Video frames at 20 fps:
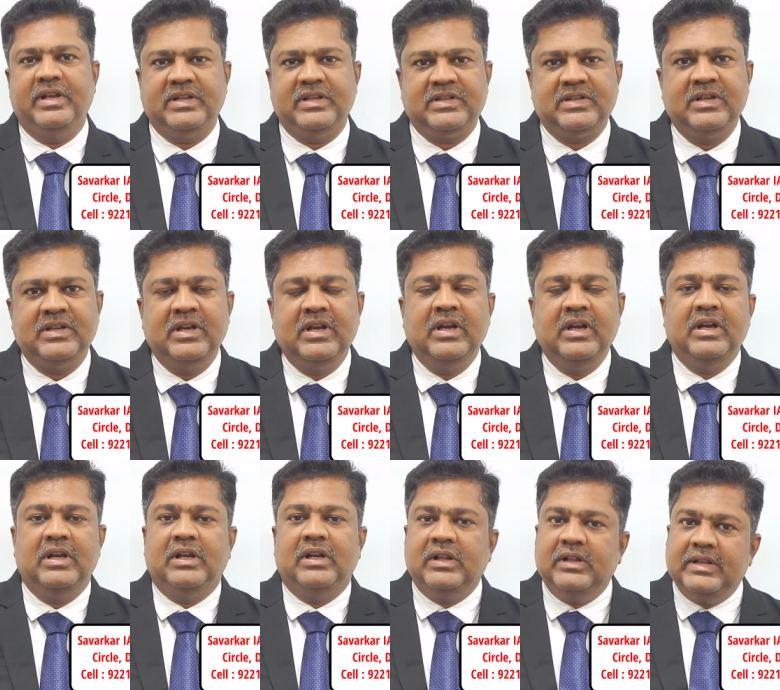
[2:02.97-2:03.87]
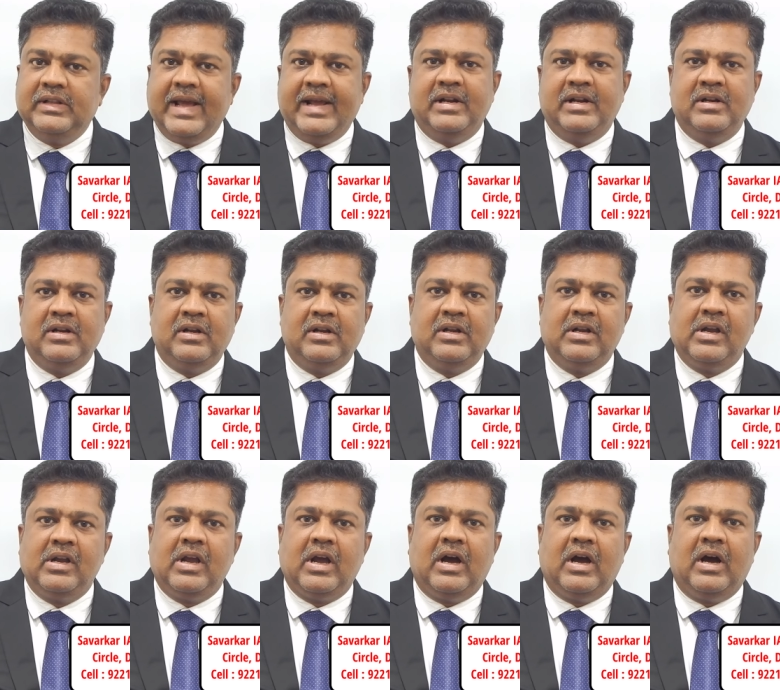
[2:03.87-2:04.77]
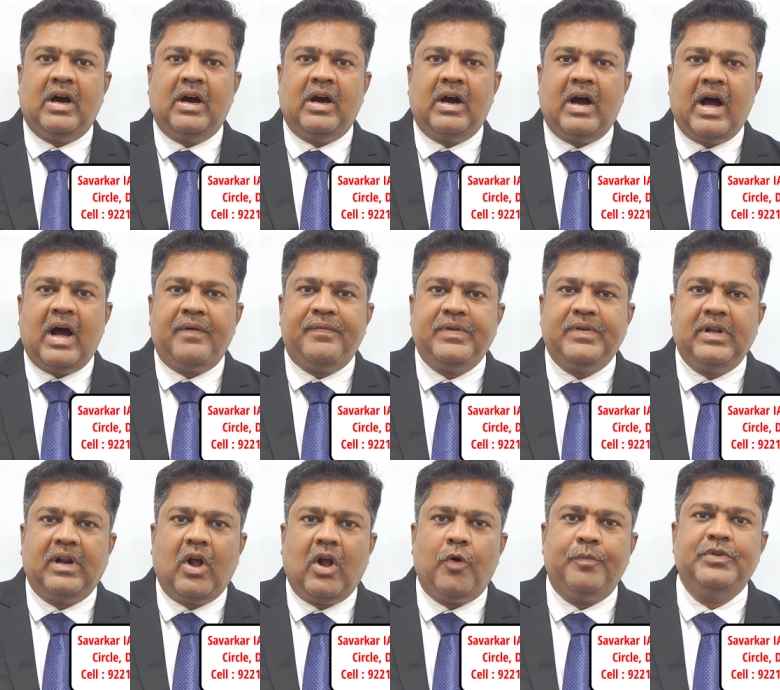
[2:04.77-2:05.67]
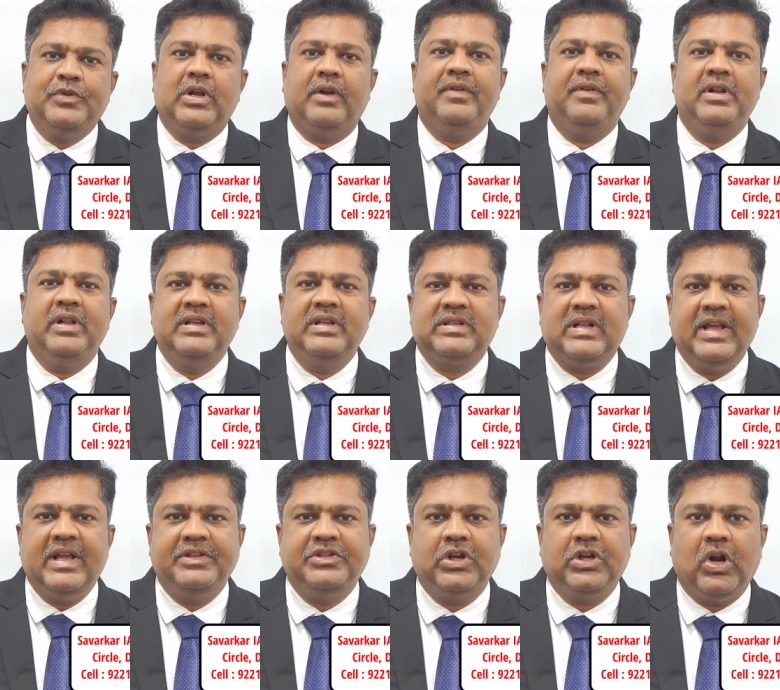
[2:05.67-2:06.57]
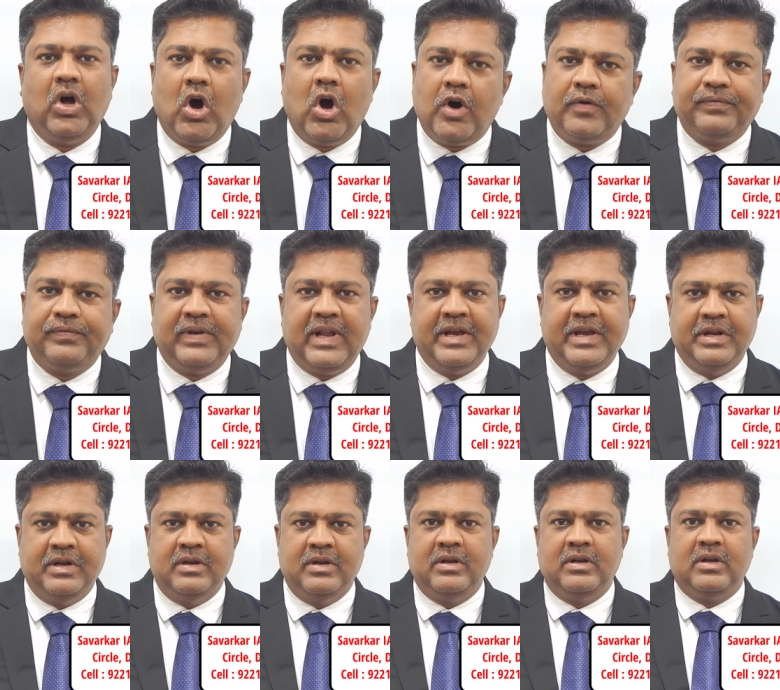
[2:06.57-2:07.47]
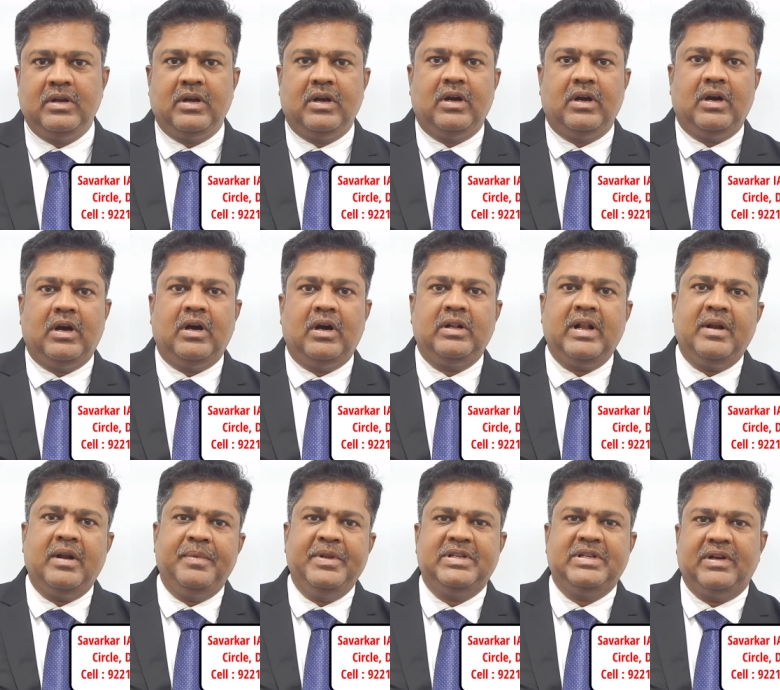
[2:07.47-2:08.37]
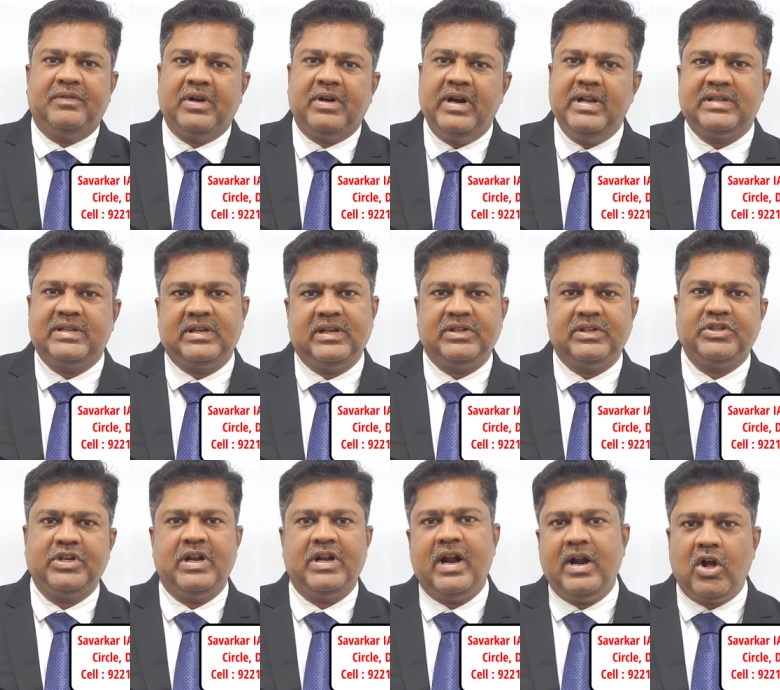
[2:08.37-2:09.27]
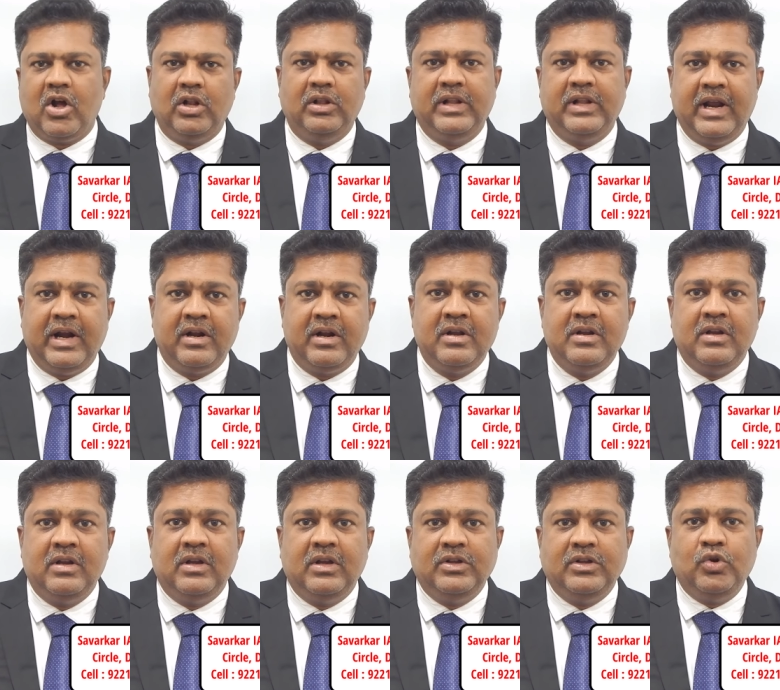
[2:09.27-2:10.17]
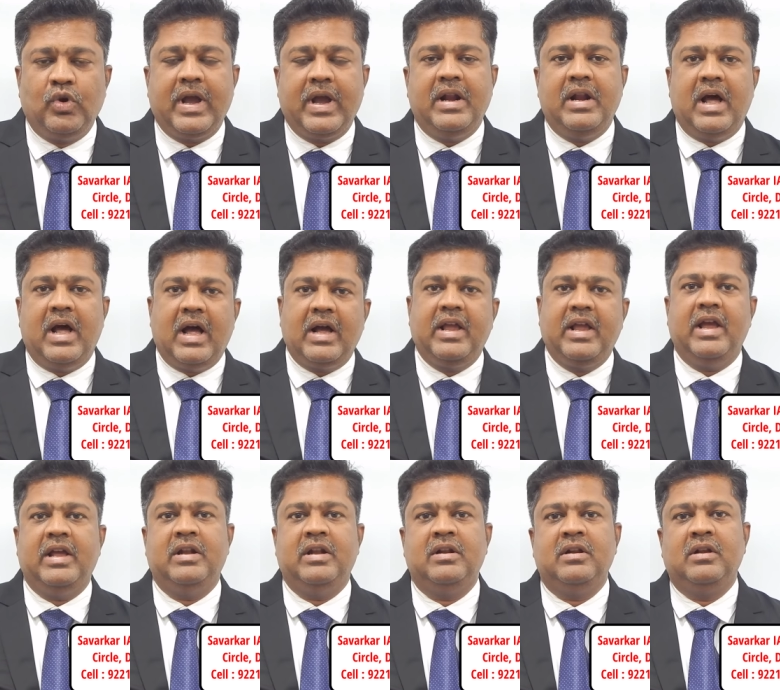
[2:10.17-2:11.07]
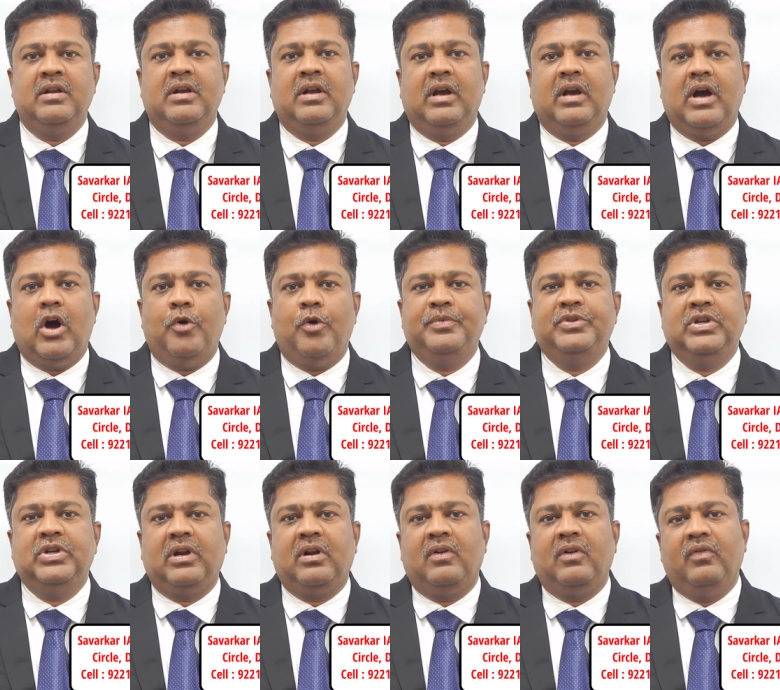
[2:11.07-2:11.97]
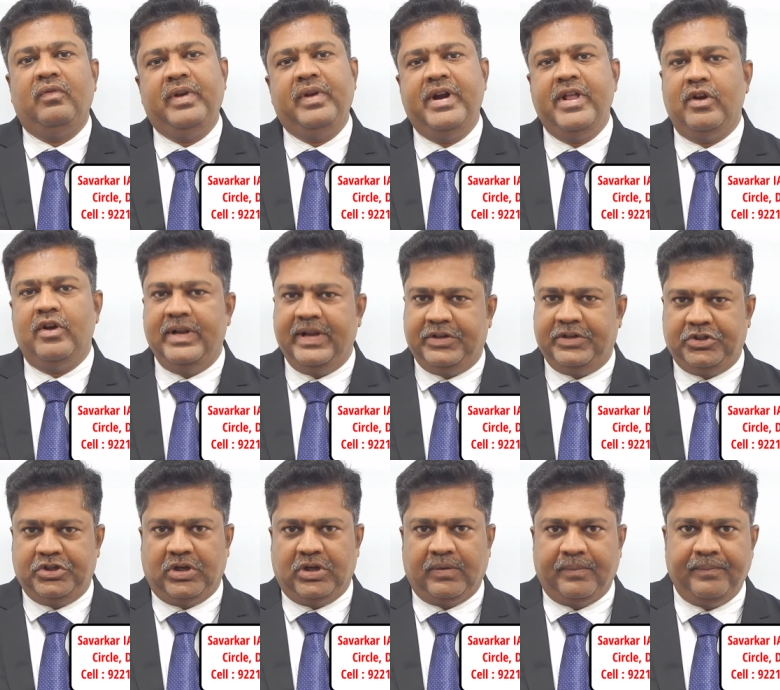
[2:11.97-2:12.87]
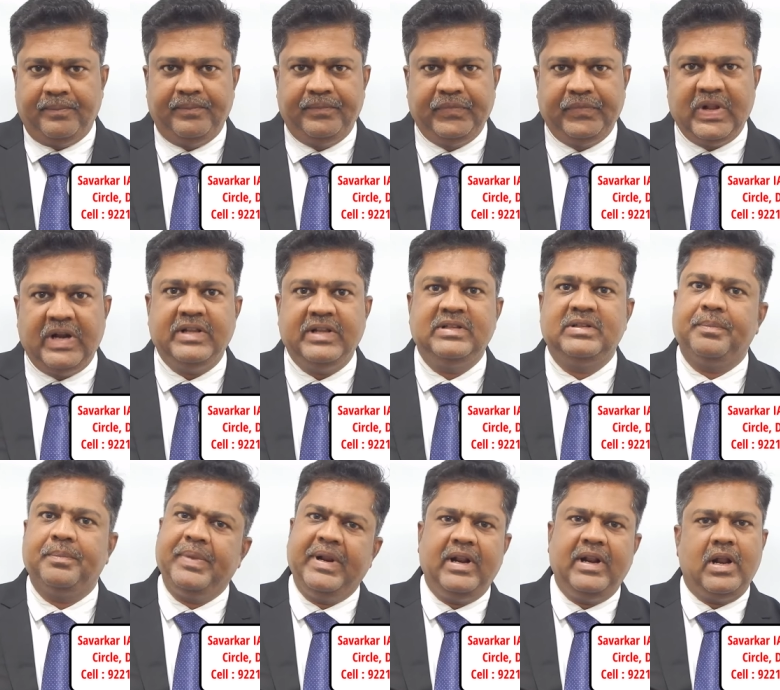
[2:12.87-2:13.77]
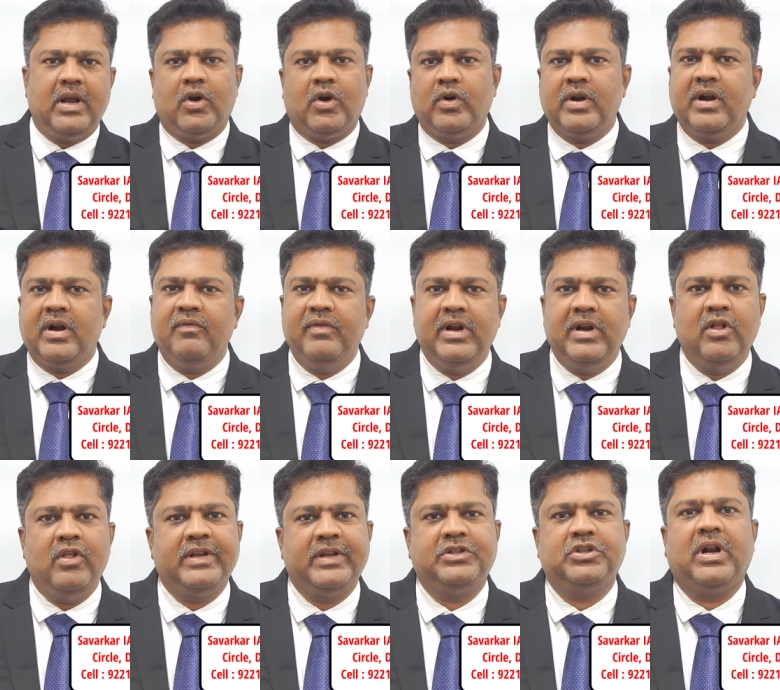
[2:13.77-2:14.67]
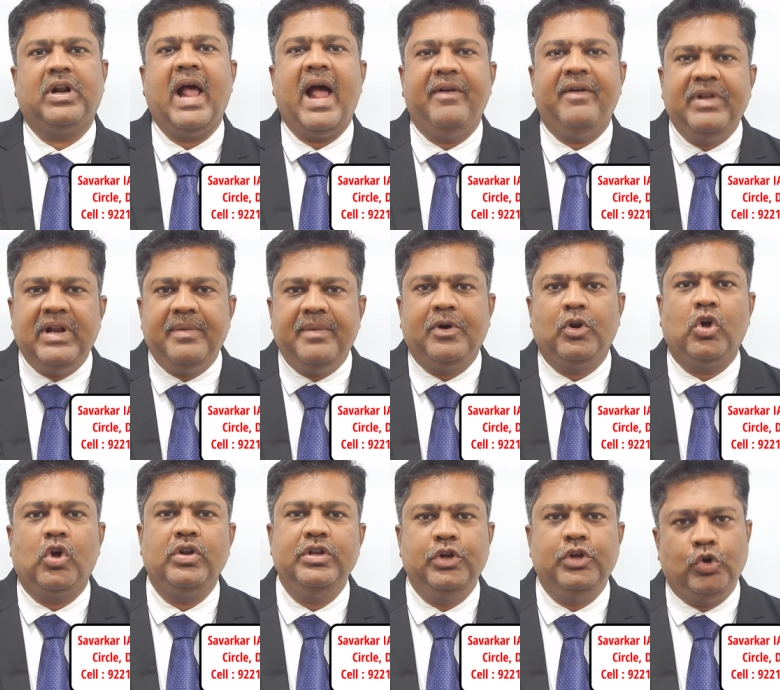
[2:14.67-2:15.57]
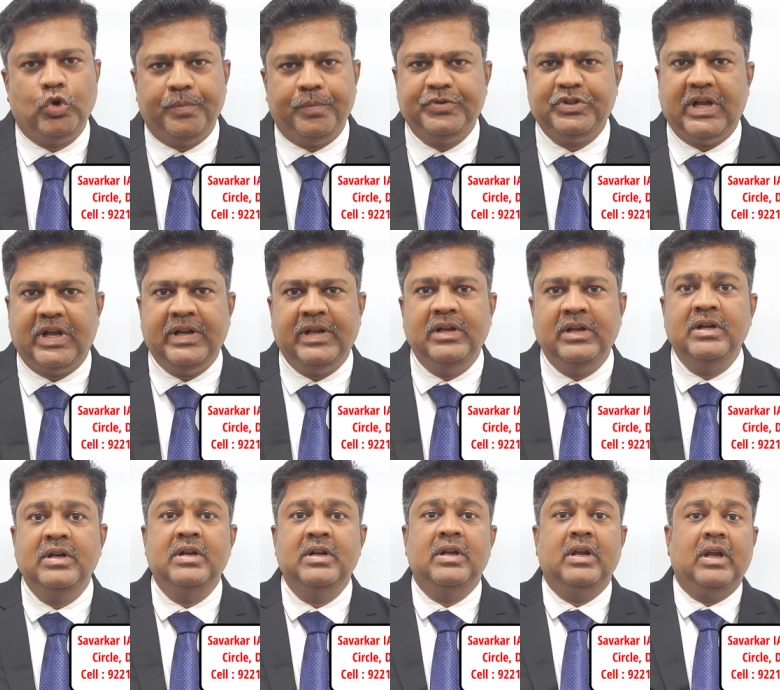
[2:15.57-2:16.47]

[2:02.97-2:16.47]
this. Then uh, after observing this lecture offline, uh, that means our discussion and all that, you can again observe video lecture. That is a pre-recorded video lecture available on YouTube channel